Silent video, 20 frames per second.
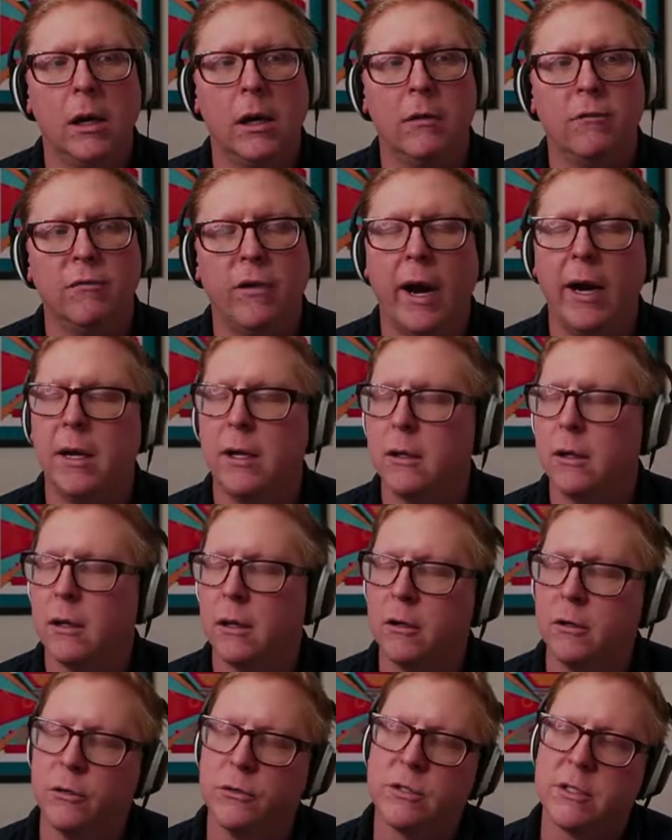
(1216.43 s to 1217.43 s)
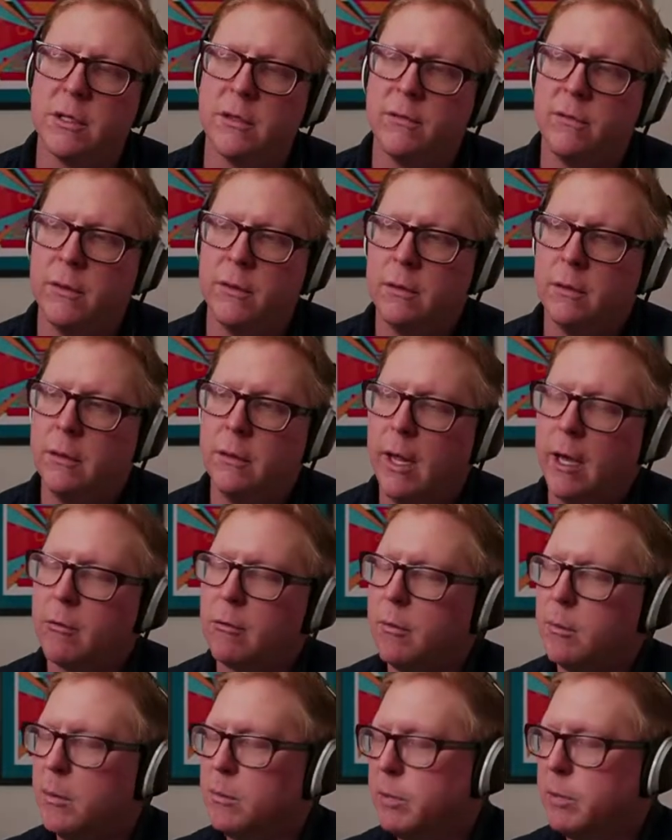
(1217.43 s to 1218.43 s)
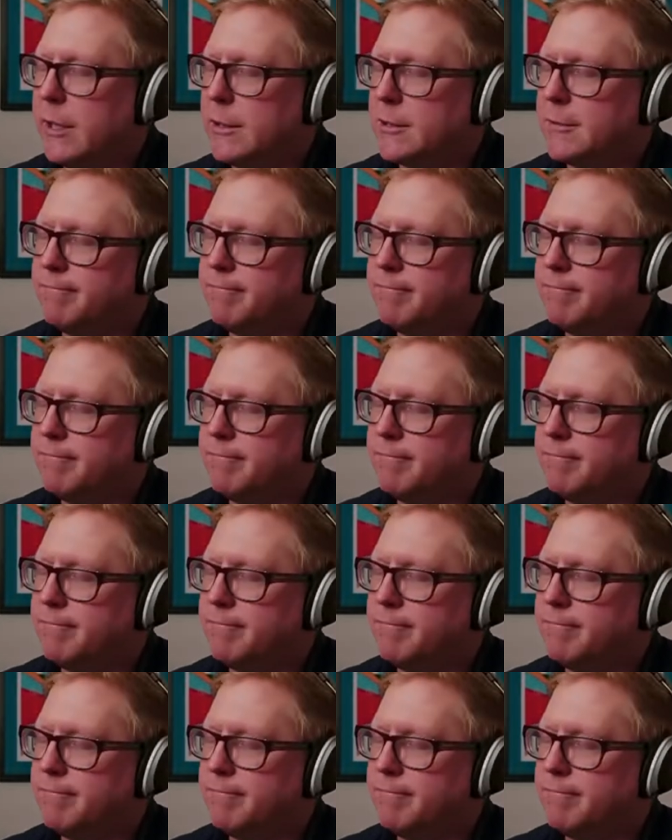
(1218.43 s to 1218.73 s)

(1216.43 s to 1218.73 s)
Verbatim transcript: inviting inclusive and equitable place